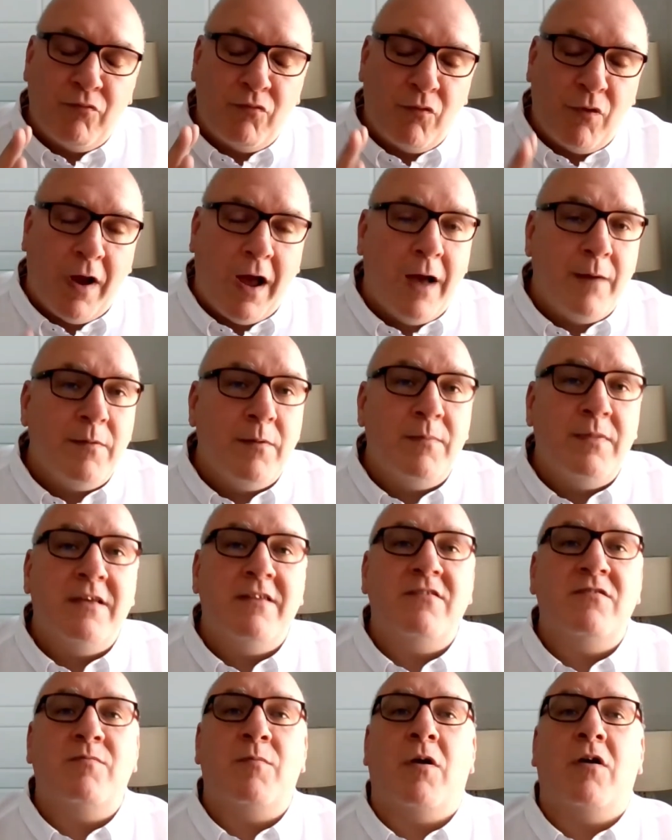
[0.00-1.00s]
probably
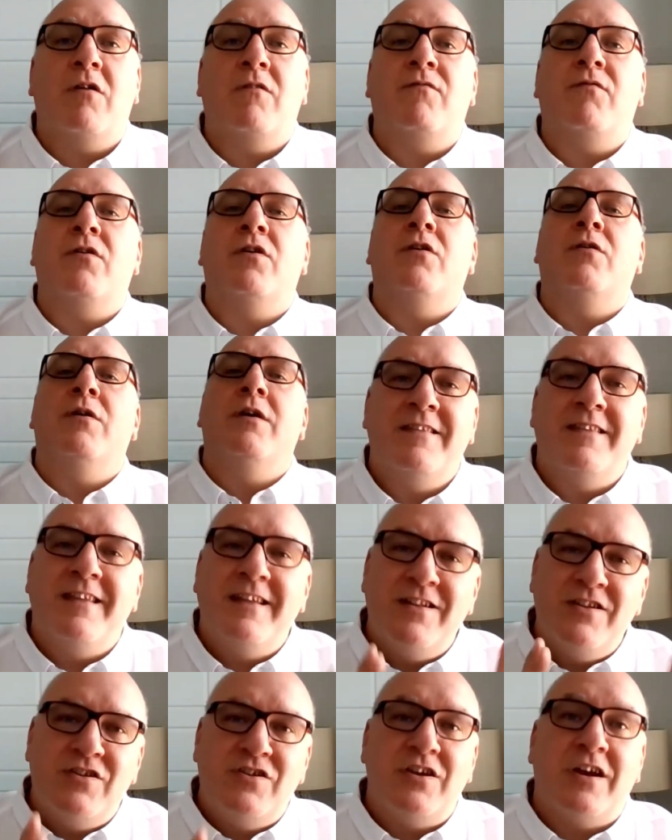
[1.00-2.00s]
smarter for you
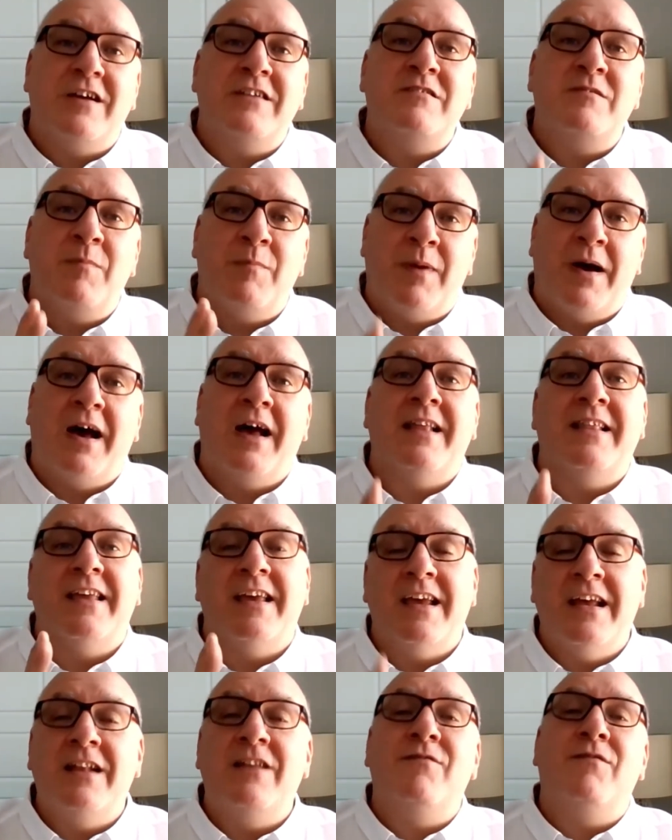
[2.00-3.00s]
to just buy the
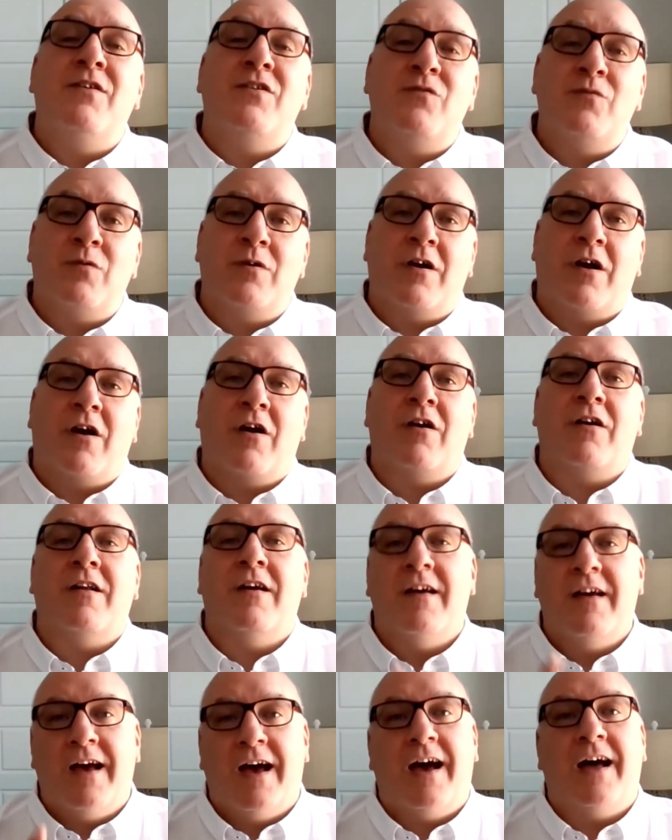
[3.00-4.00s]
individual card
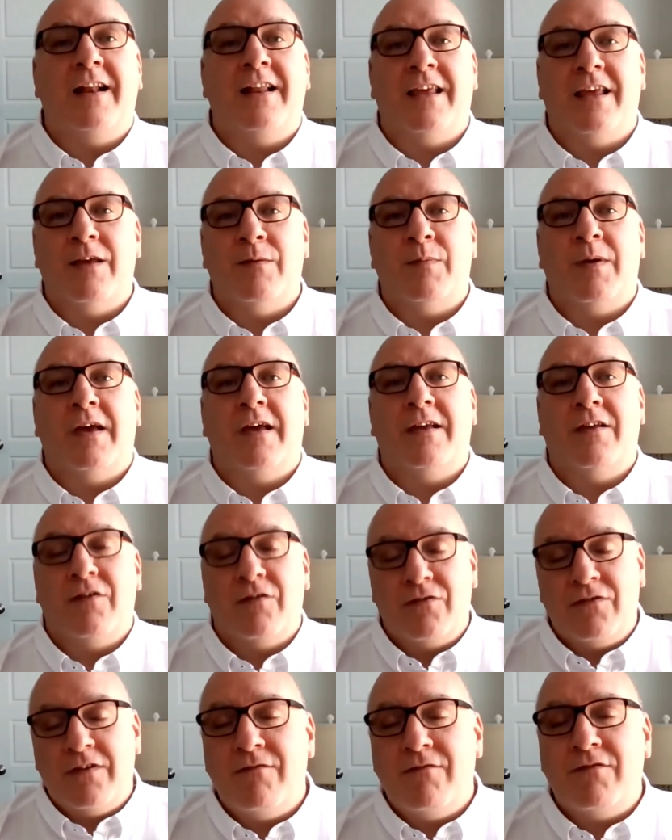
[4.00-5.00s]
on eBay.
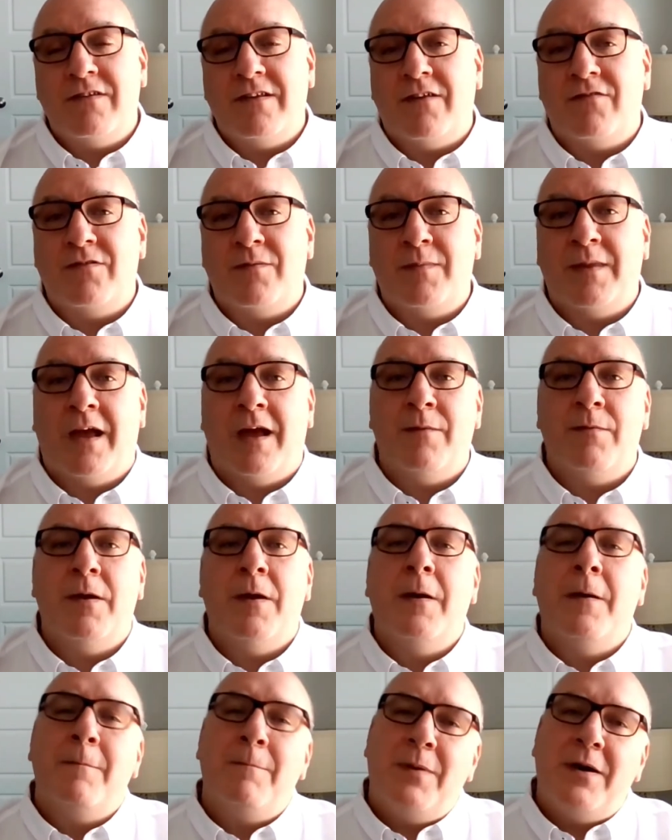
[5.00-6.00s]
You'll yourself some time,
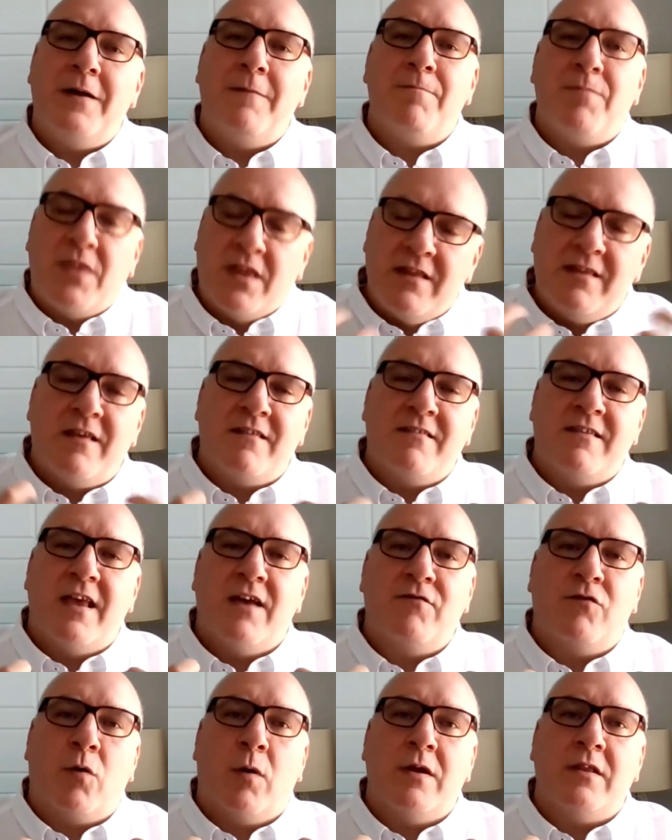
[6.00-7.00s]
but it doesn't
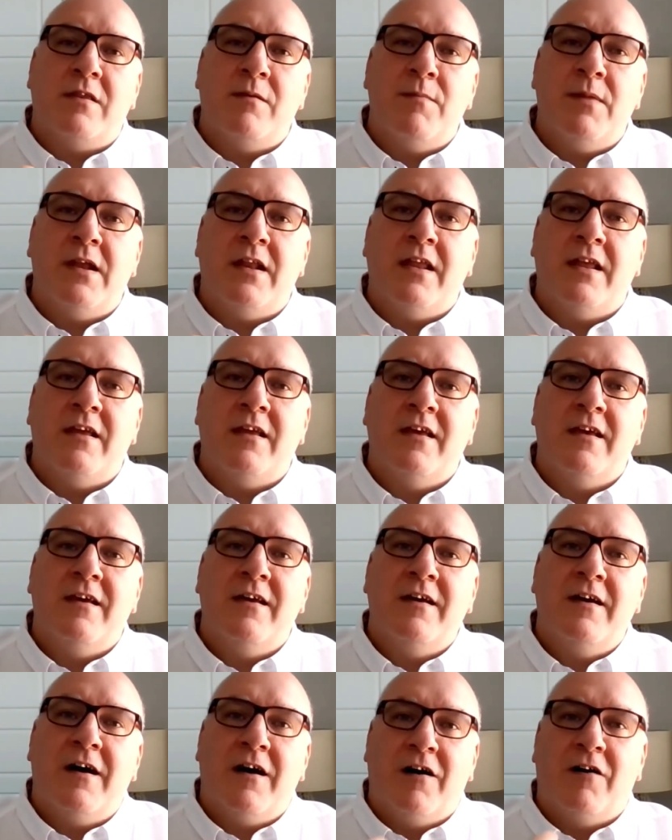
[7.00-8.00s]
have quite the meaning
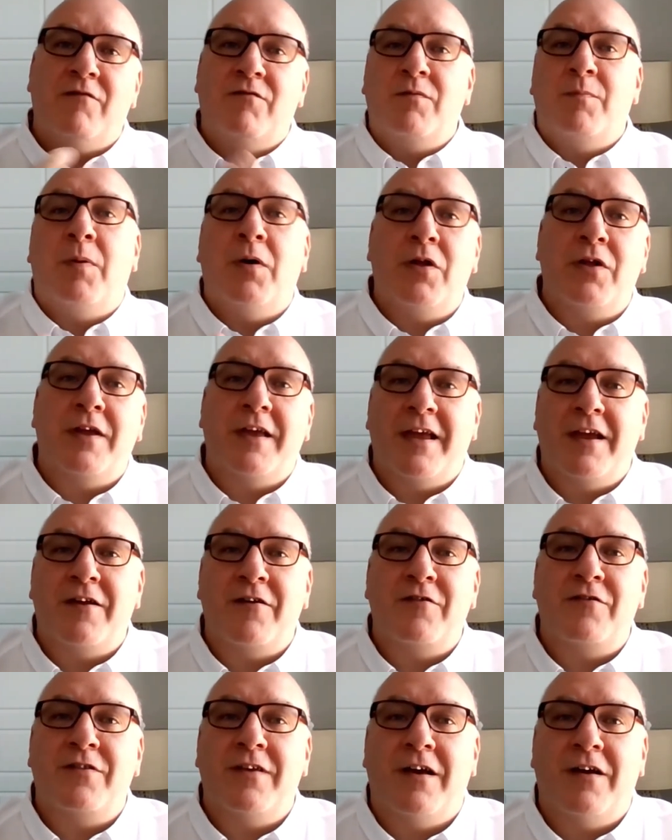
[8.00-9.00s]
of pulling it
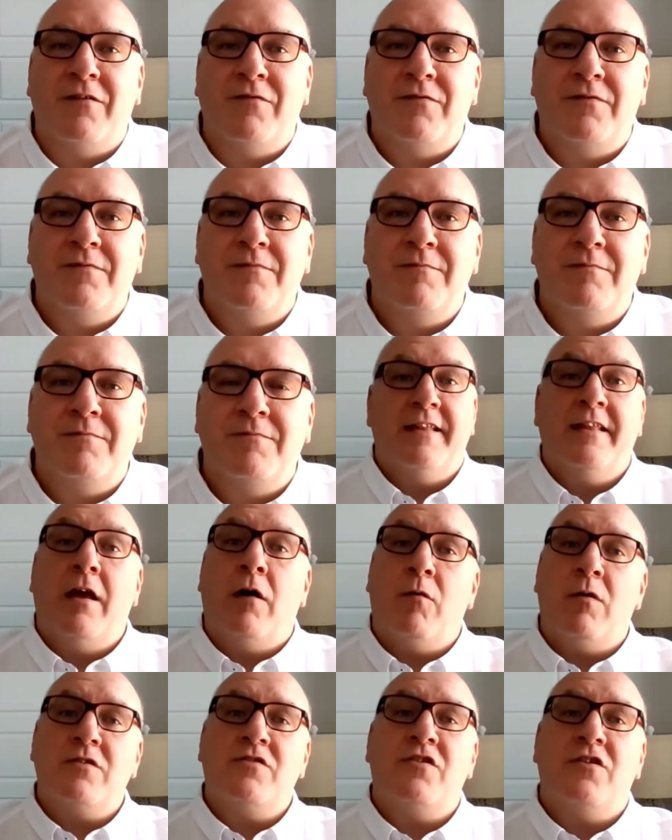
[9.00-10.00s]
yourself. Now, I
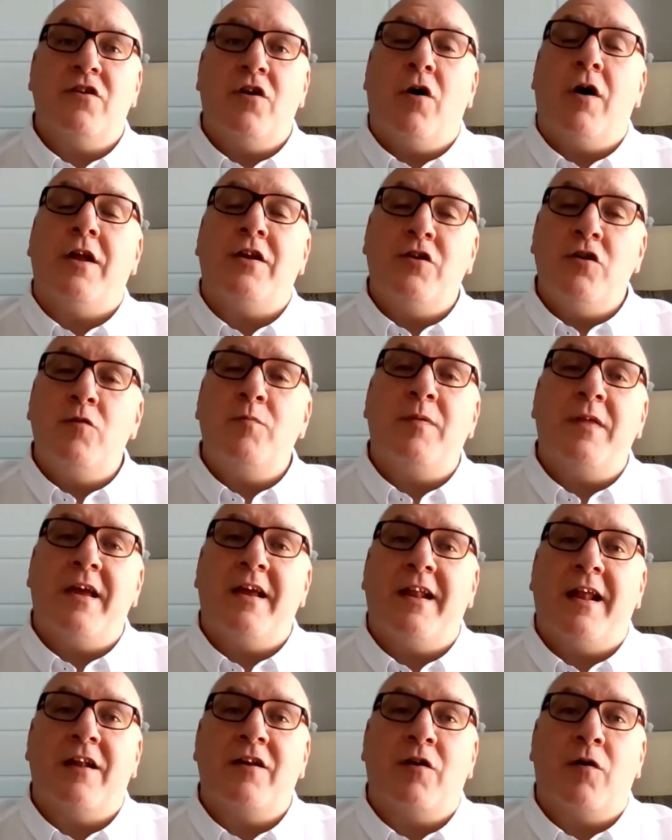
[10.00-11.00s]
want you to know I do
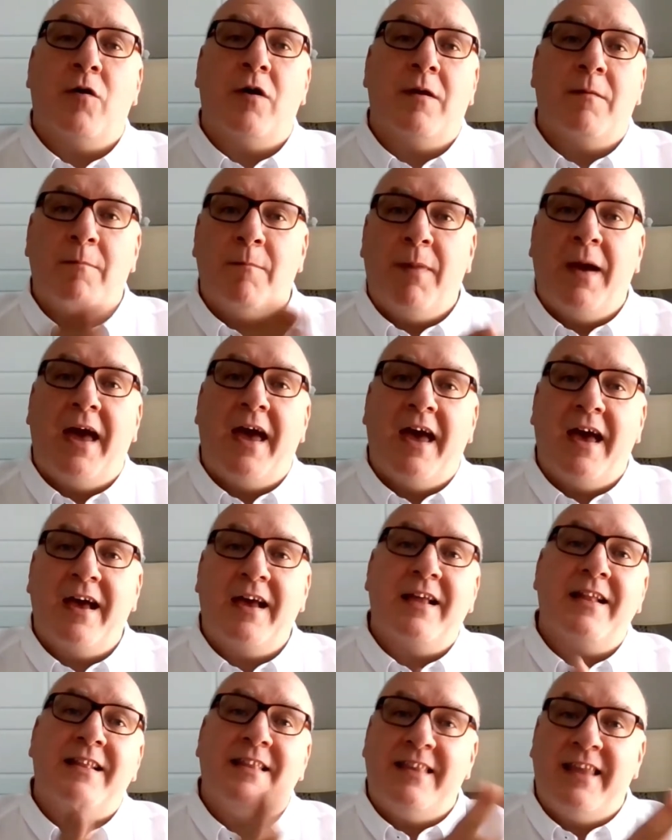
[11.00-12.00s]
plan on going
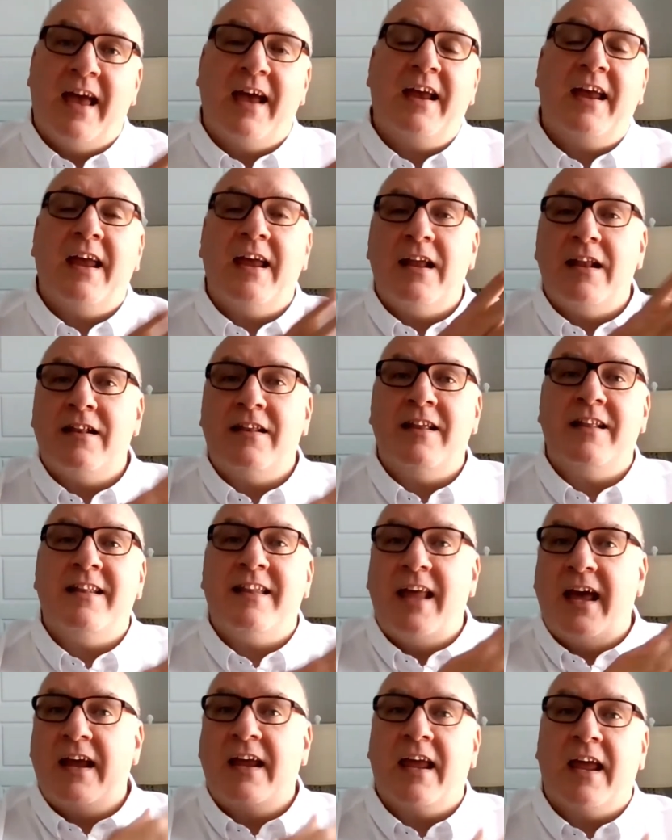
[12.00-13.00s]
back decade to
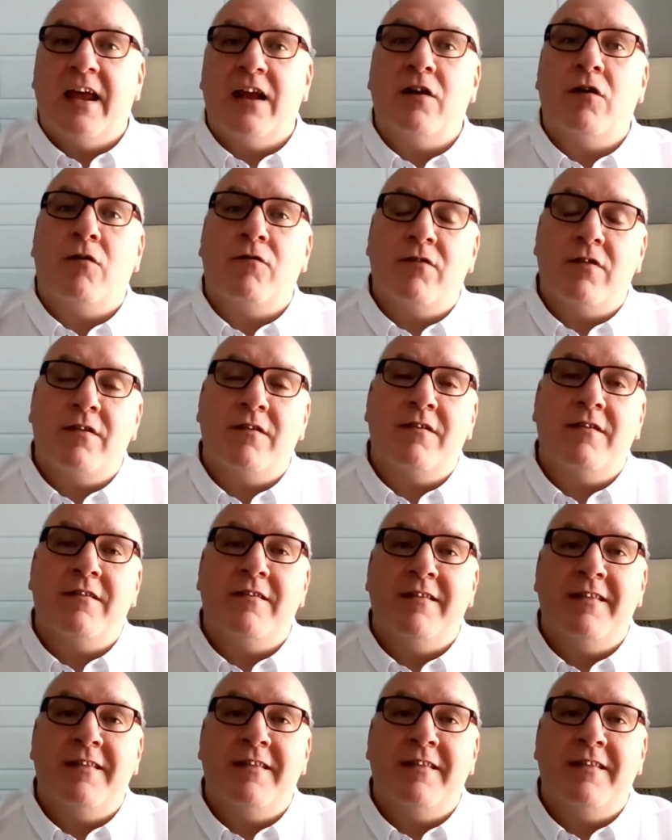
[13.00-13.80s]
decade over the